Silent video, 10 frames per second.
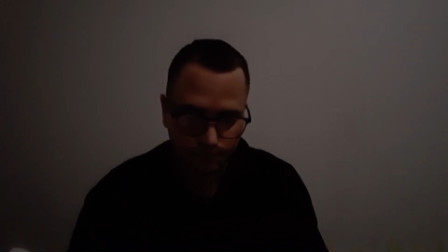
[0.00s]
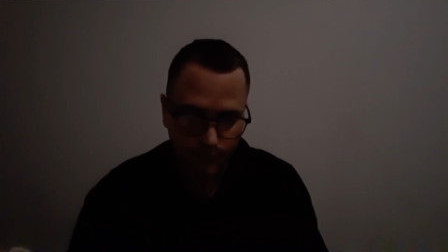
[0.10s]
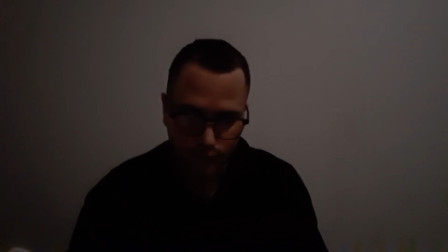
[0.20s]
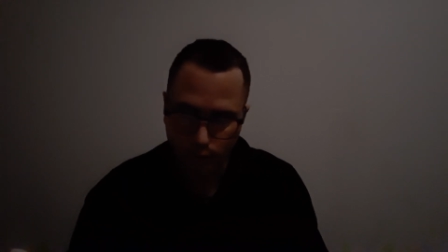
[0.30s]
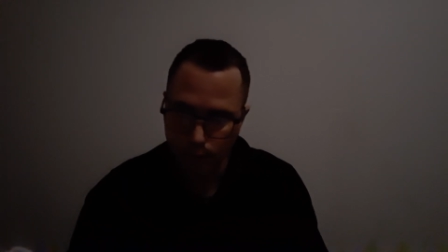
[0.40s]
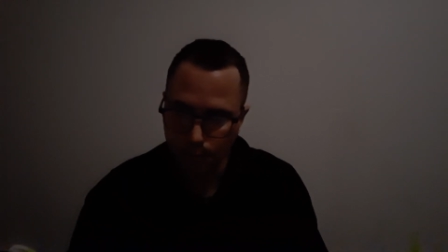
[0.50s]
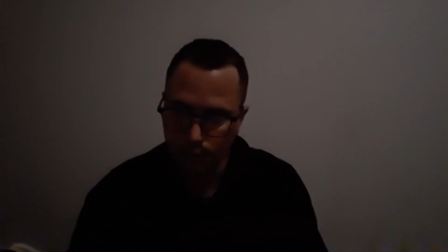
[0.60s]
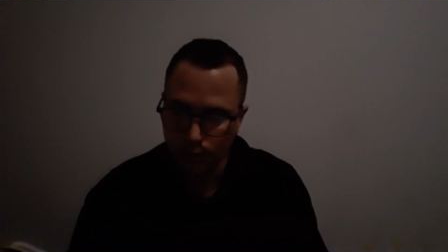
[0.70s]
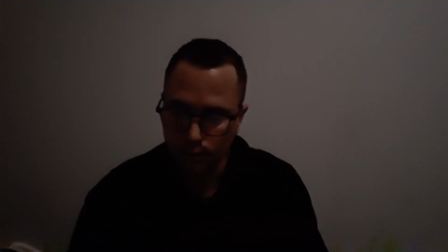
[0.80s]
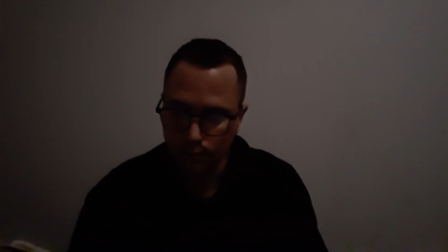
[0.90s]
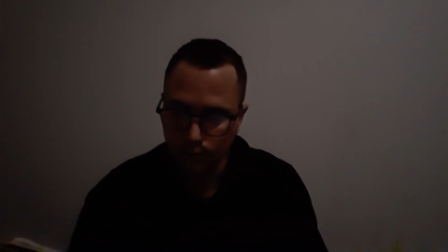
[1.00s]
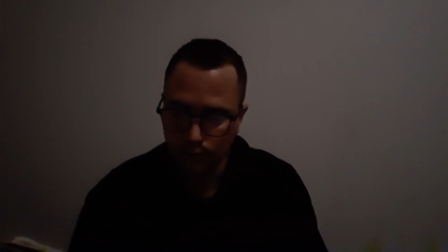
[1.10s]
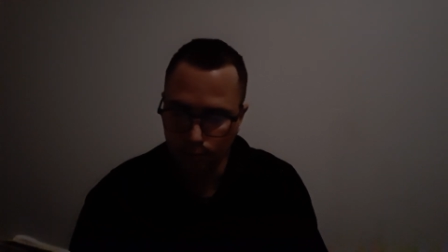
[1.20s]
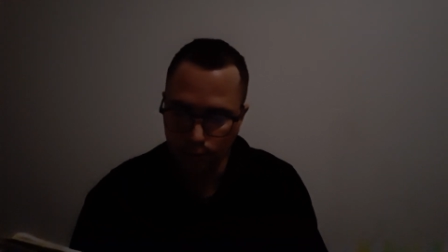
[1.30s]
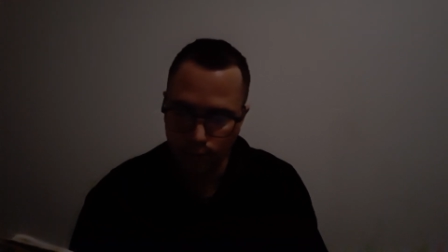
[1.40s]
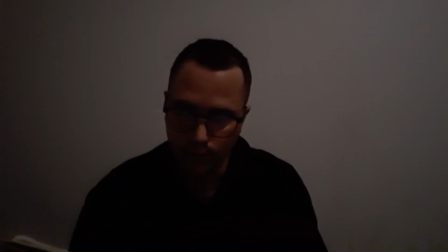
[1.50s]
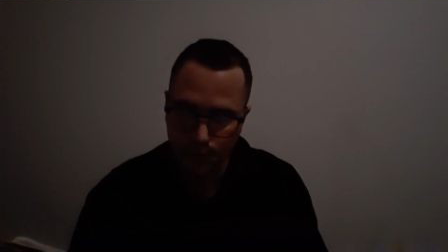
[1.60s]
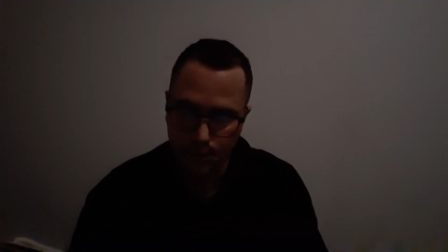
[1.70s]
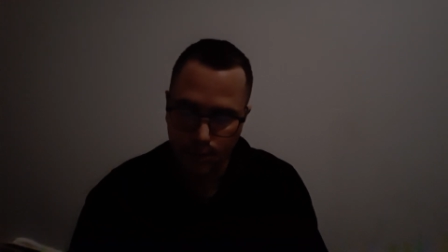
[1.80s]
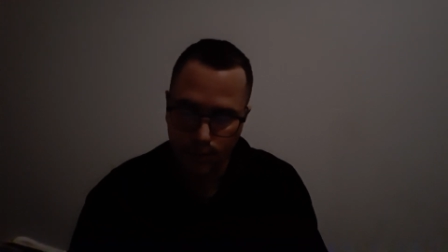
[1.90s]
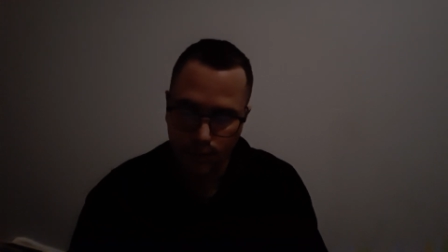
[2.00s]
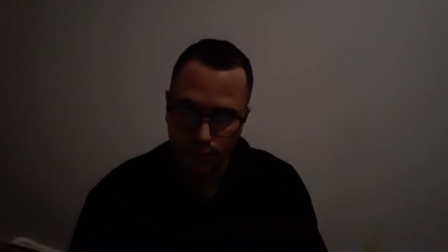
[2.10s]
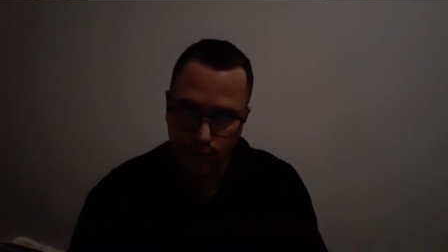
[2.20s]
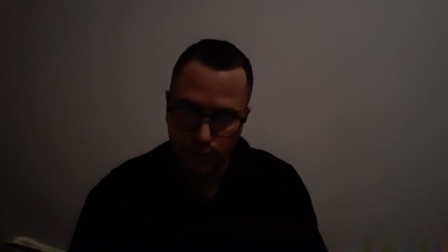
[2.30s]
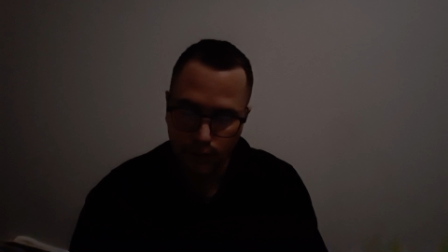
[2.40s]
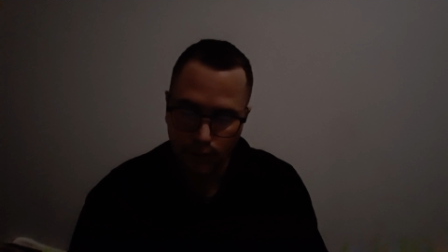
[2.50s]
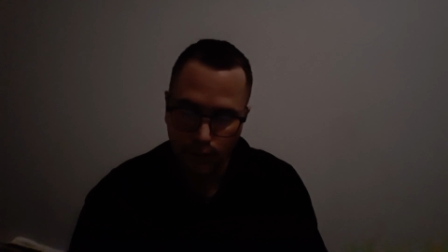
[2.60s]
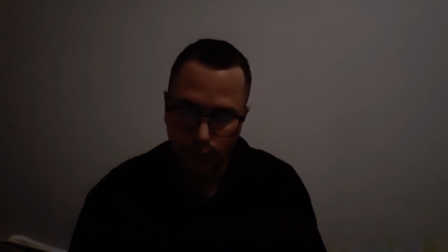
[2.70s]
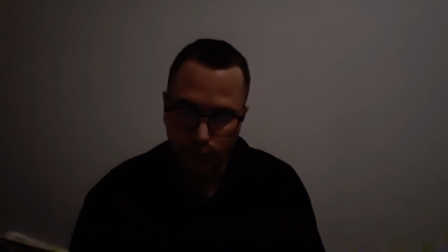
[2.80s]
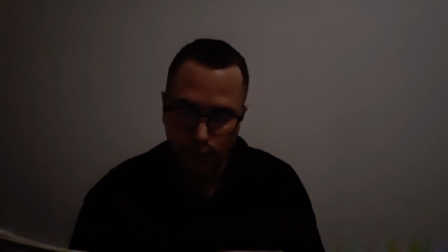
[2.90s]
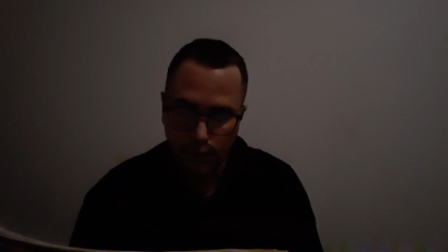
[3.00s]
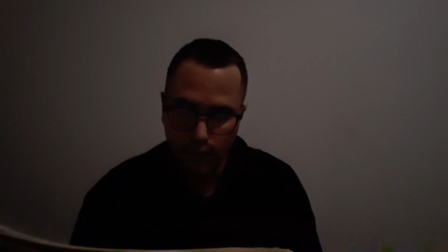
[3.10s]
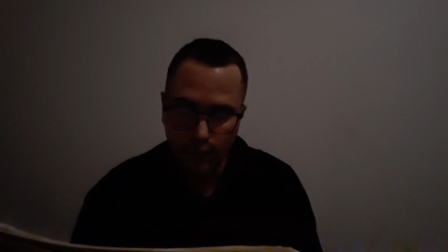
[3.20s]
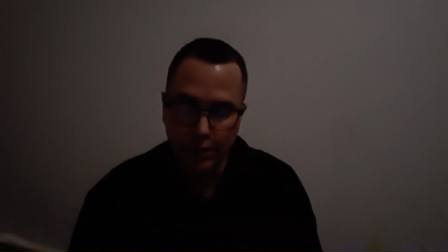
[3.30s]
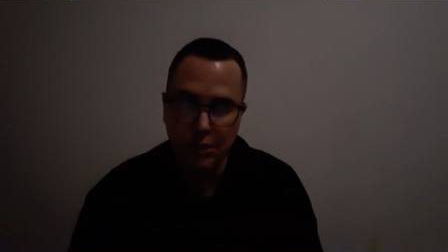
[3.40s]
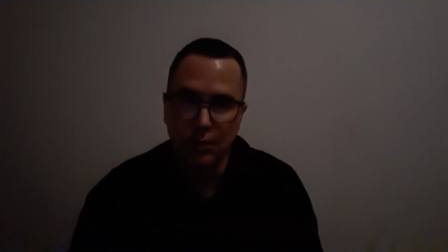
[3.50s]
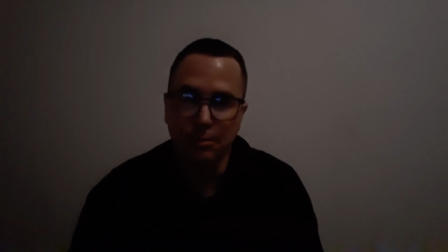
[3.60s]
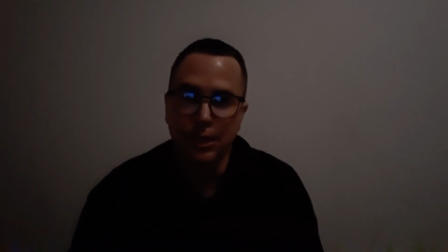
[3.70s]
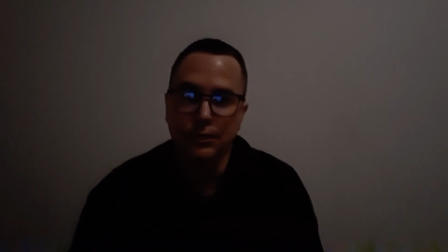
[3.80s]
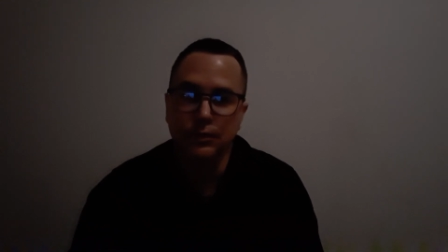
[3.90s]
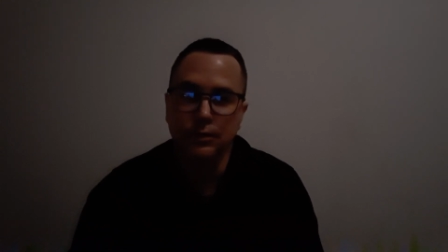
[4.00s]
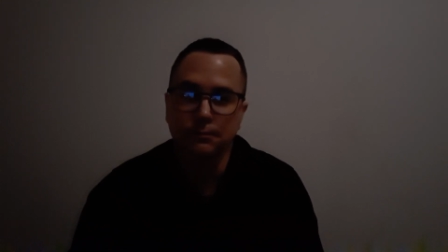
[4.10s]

determined to progress into a master.